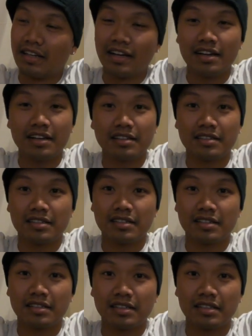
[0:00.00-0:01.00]
Yeah,
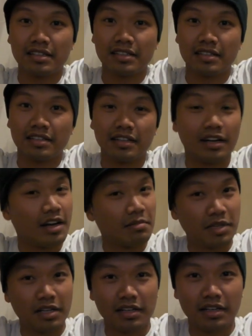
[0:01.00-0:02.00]
I'm
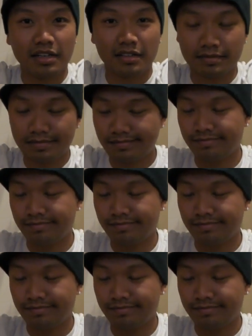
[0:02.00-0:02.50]
not lying.